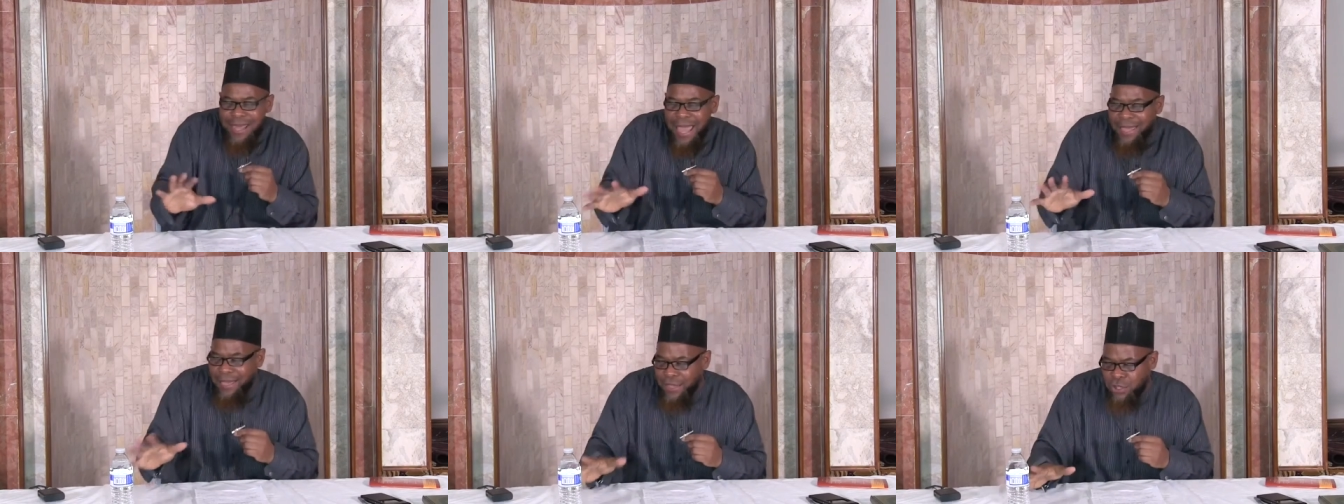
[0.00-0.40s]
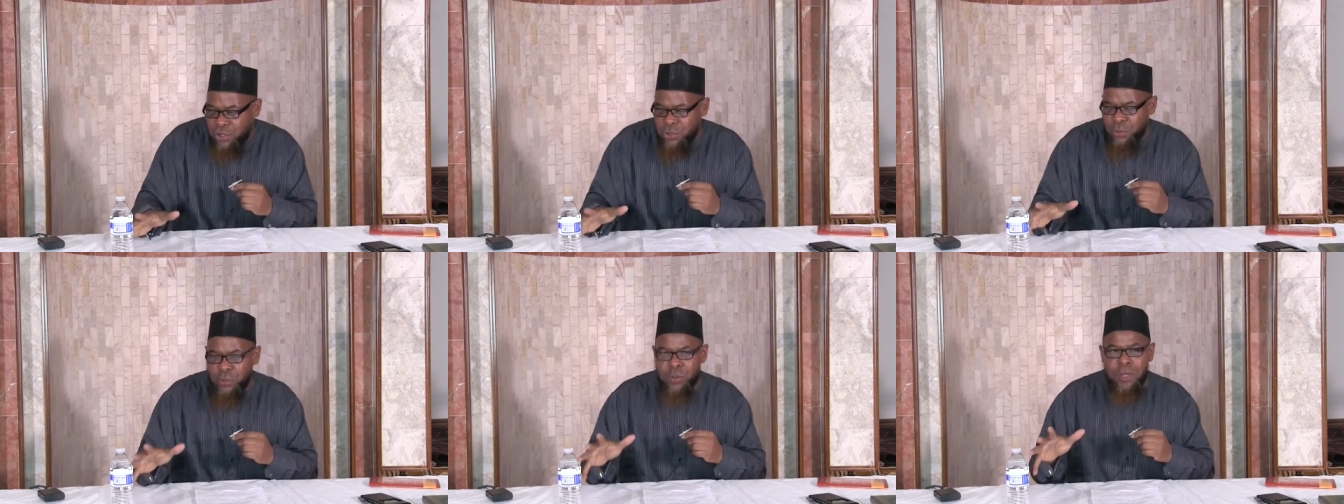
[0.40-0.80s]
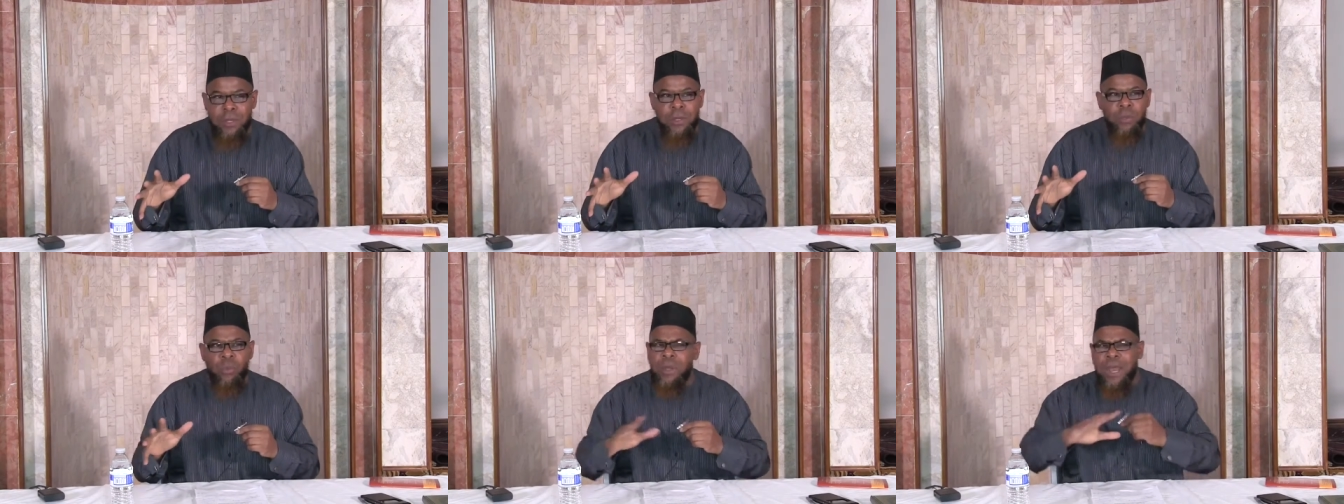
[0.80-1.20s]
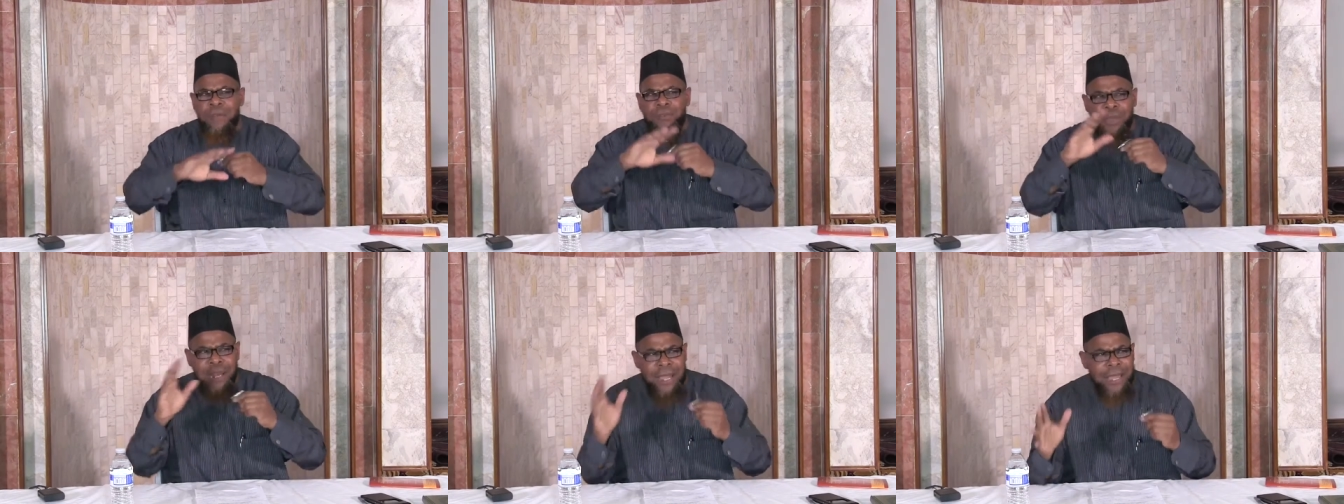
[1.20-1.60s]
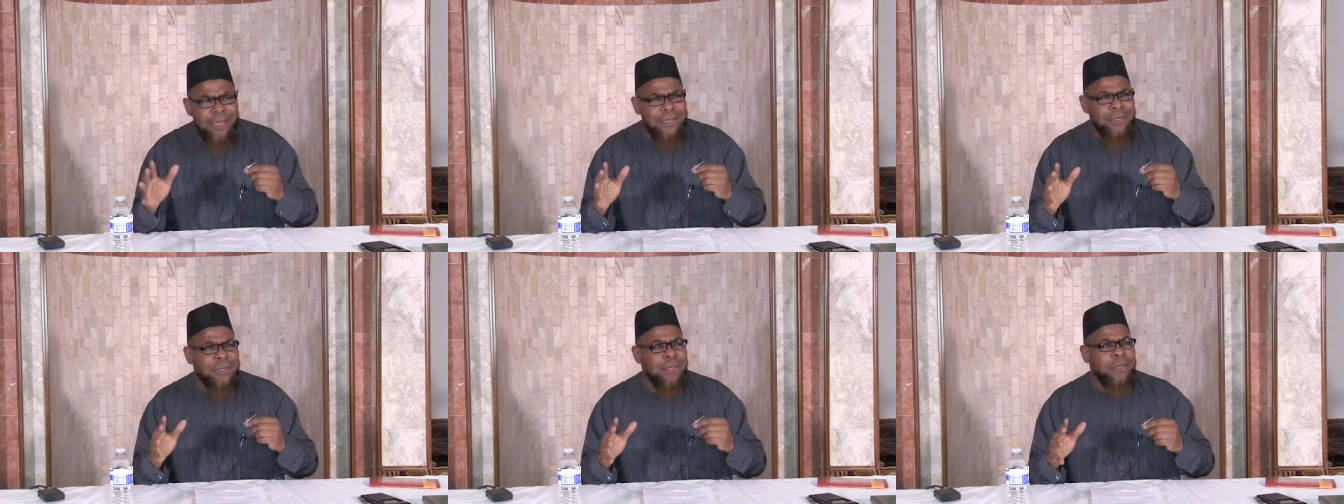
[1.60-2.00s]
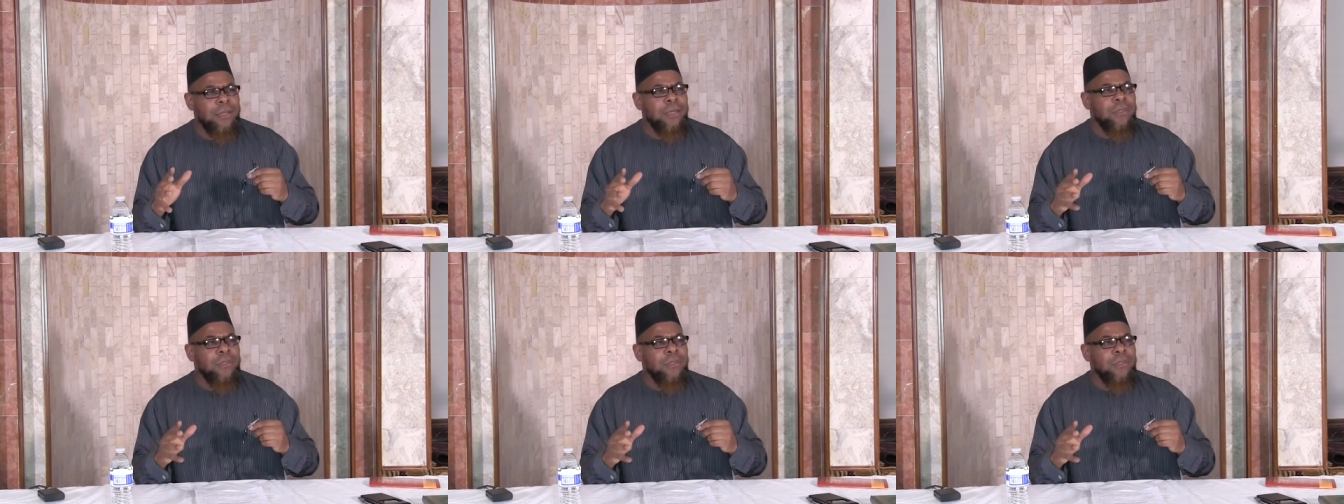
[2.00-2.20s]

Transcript: to that issue. Whatever it is,